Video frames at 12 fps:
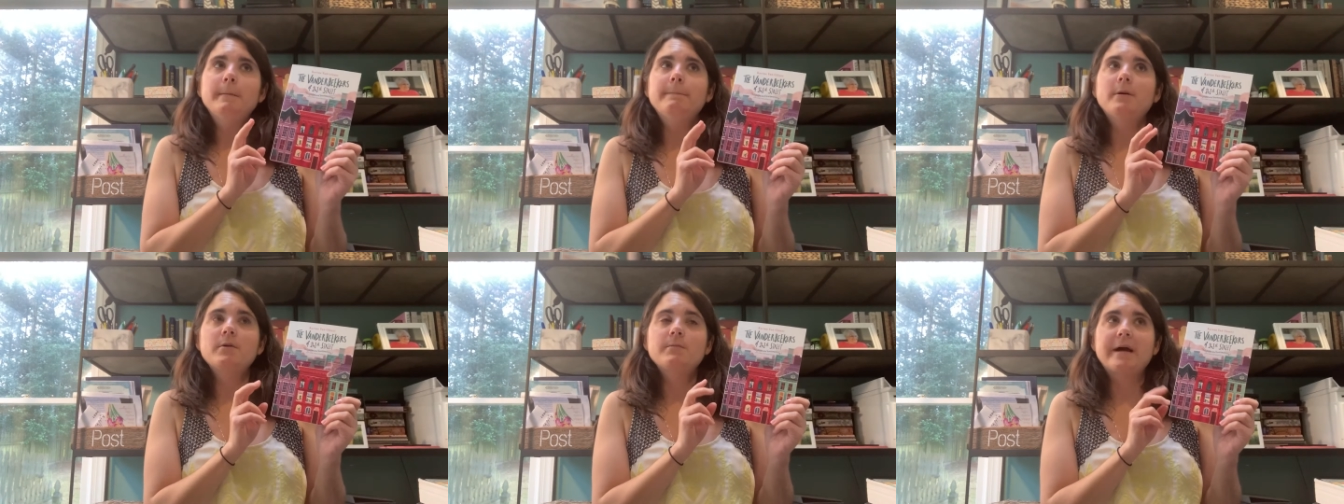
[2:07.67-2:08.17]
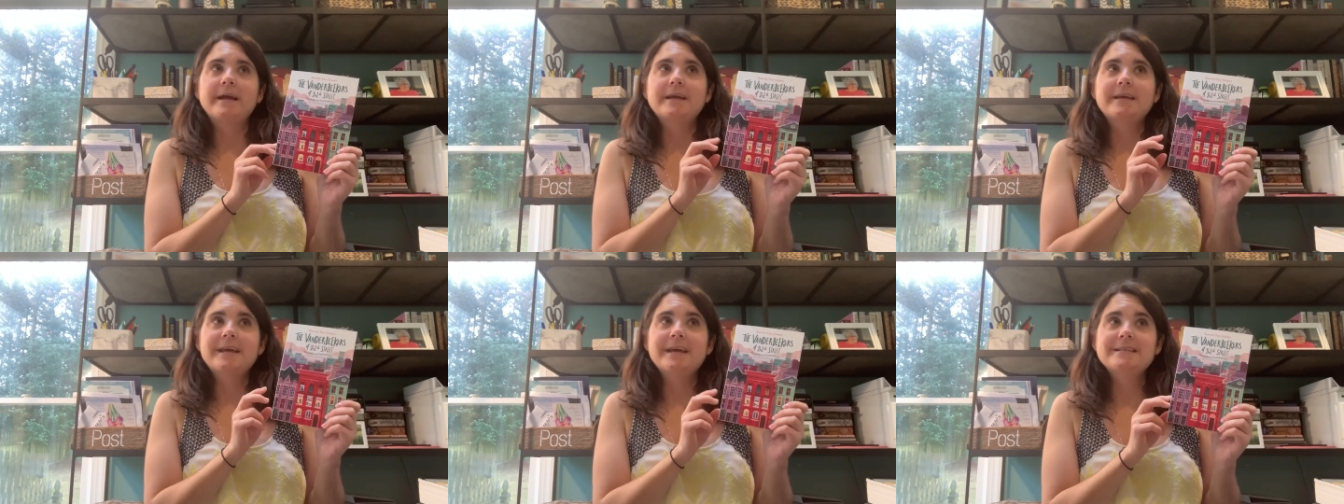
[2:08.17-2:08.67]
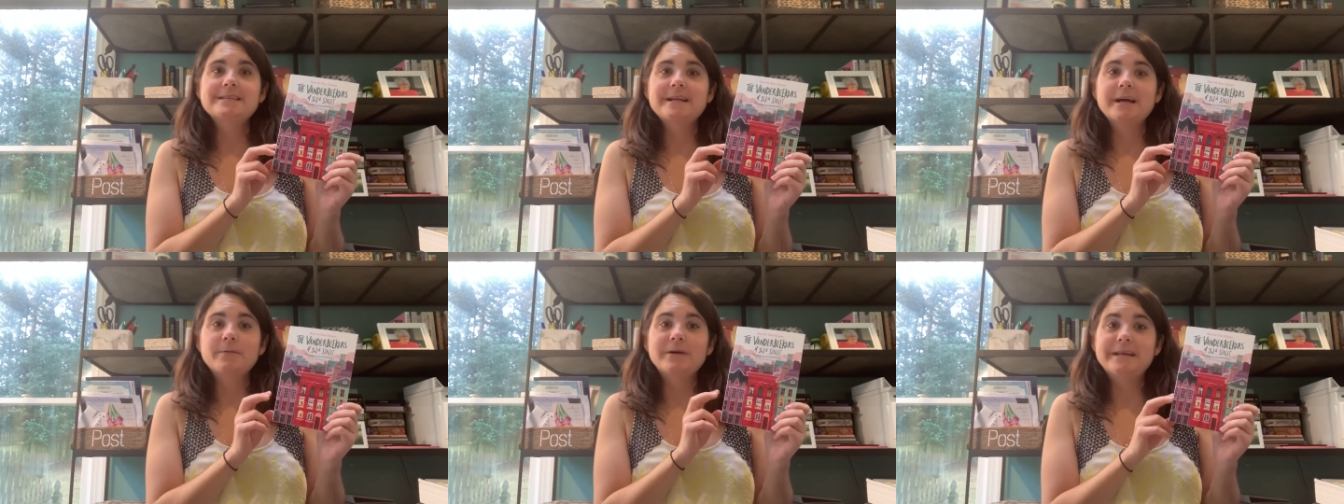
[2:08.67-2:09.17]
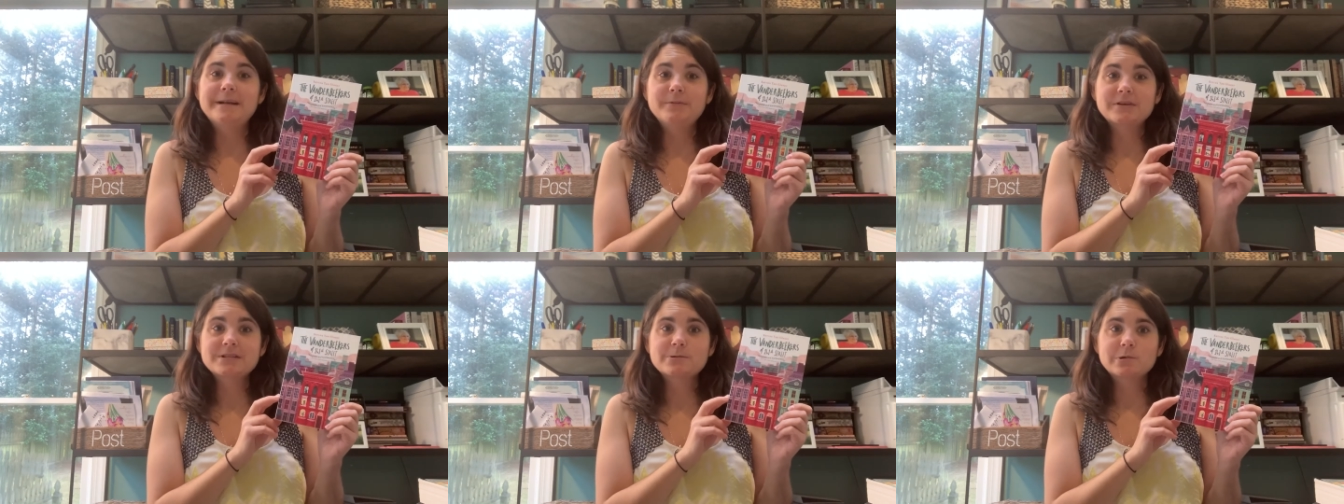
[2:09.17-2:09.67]
but when my kids and I were in a
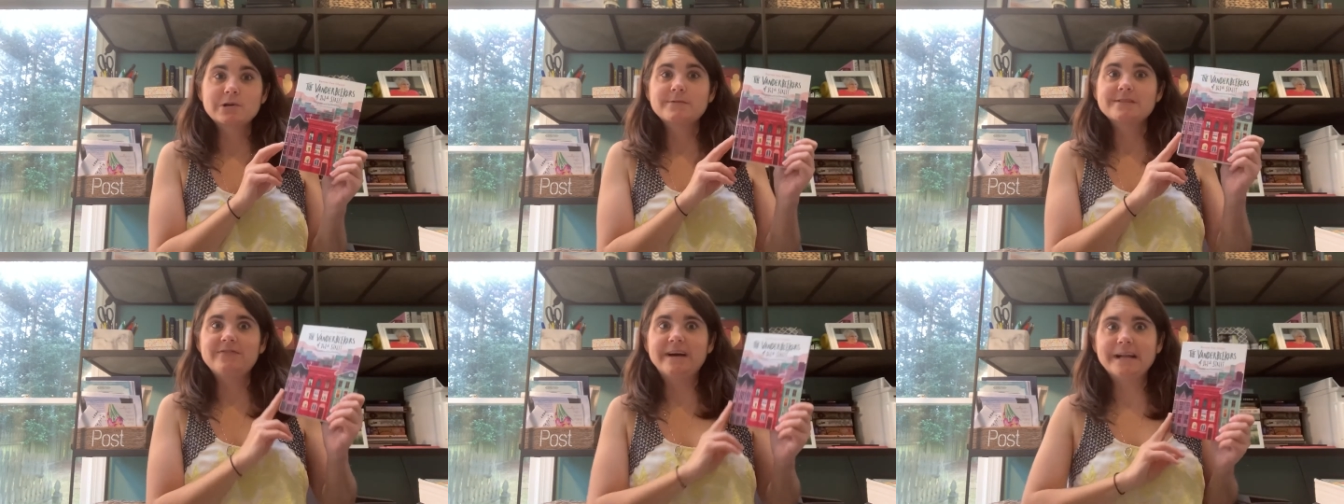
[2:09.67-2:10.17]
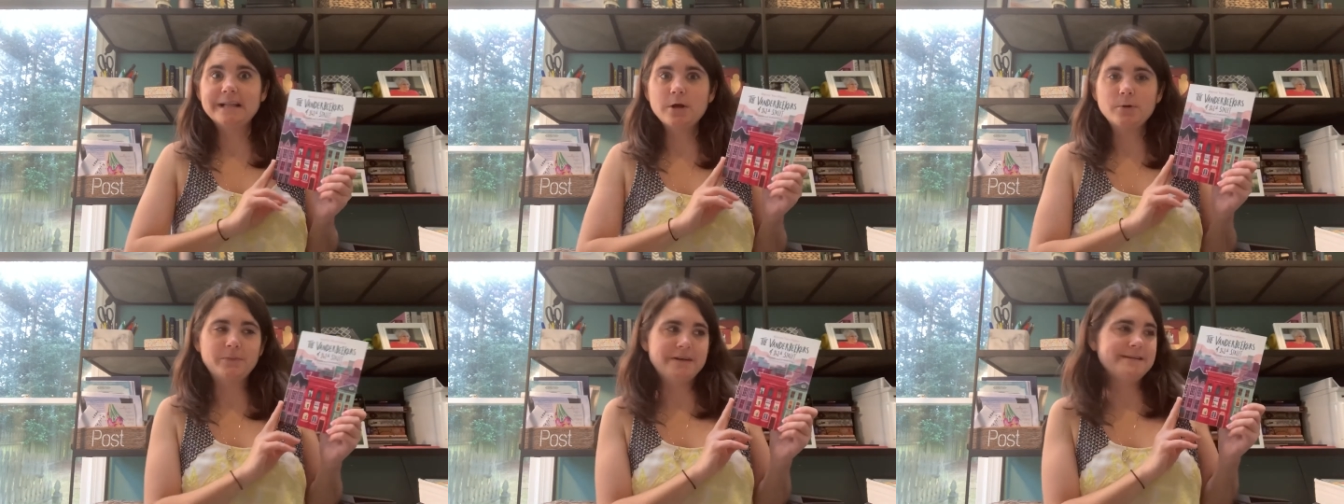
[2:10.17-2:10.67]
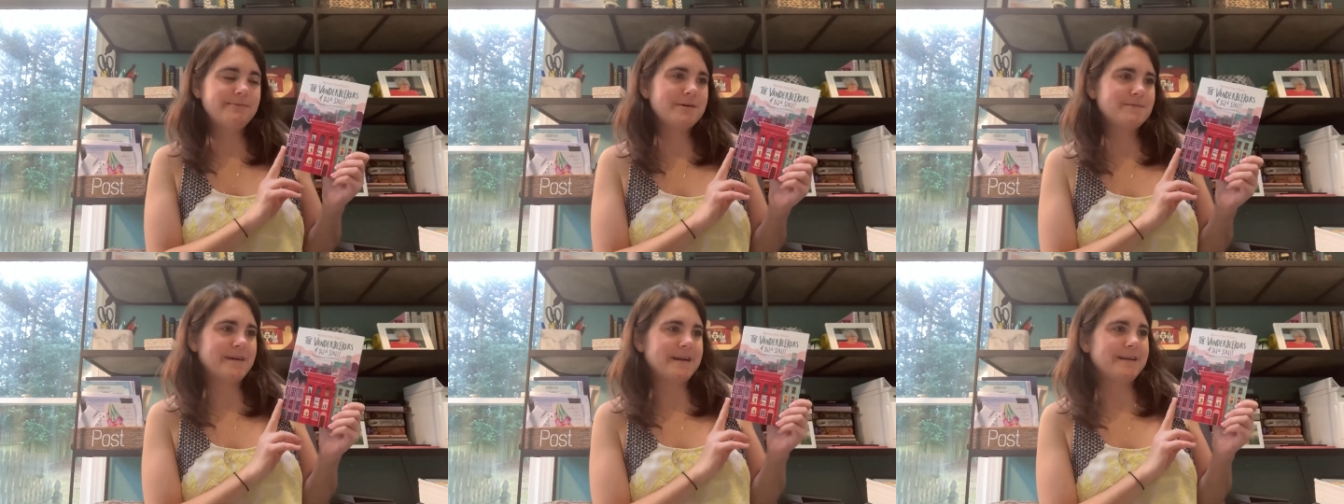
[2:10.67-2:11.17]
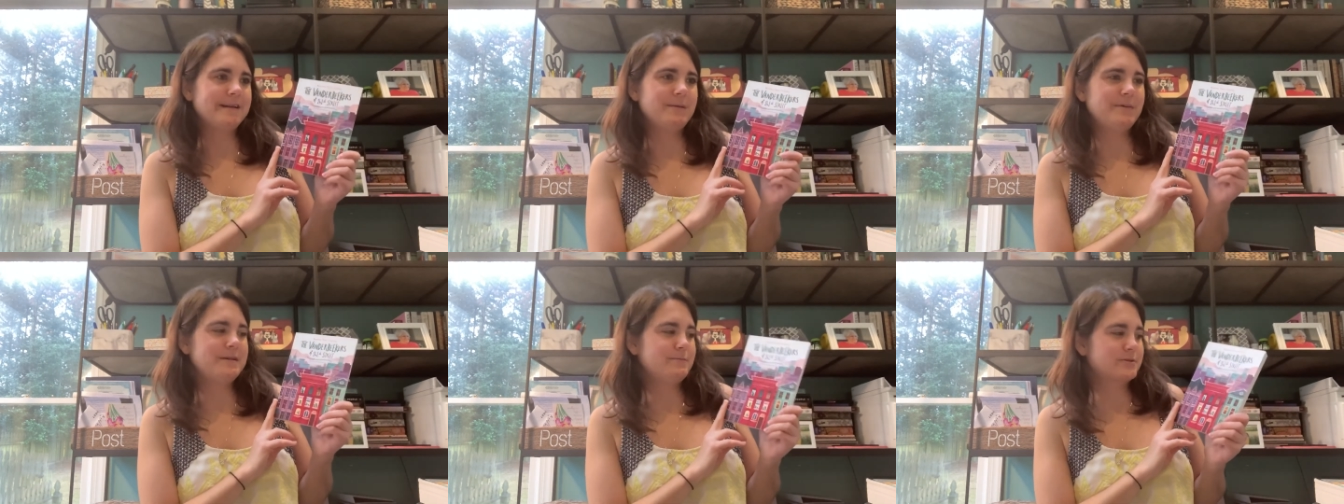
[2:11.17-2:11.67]
bookstore, it was finally opened when my
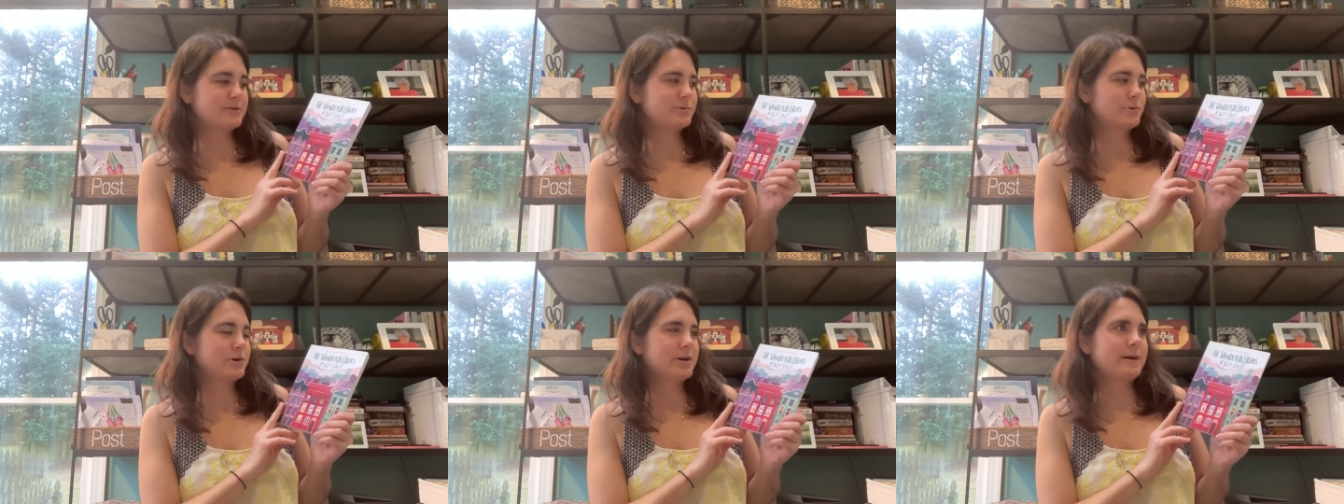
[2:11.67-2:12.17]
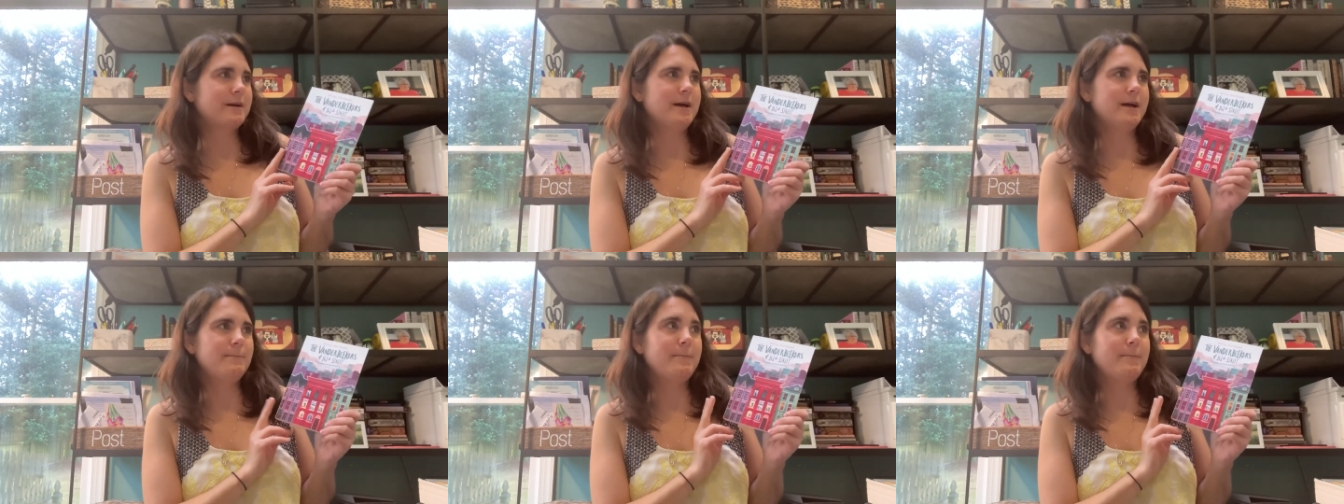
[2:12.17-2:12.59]
independent bookstore uh,